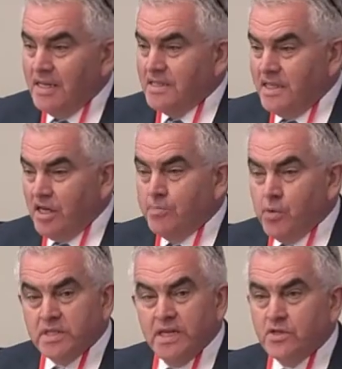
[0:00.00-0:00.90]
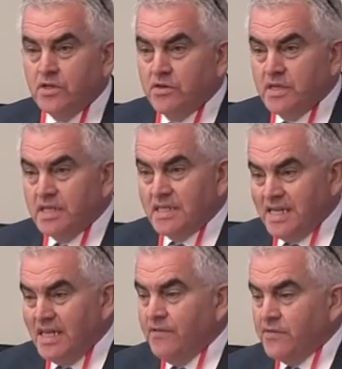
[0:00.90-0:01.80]
The airports have to do it. It's
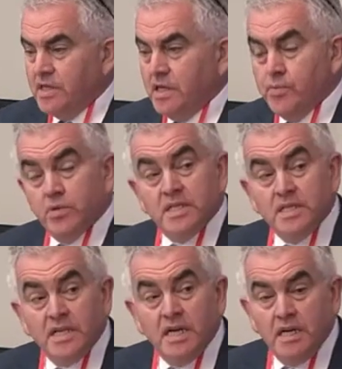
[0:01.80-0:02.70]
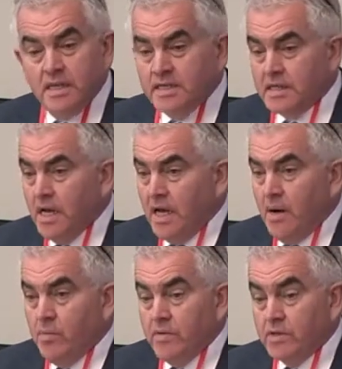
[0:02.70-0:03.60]
key for the airports and the airlines,
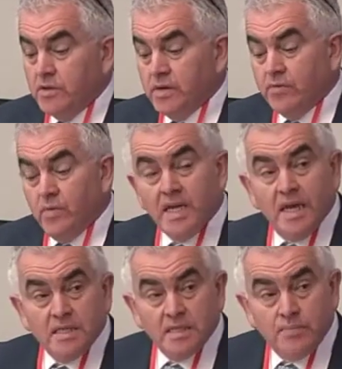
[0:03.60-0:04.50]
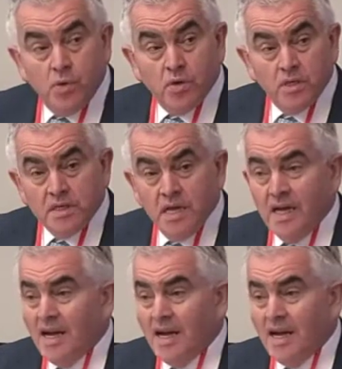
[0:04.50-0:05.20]
and we will do whatever we can to support it.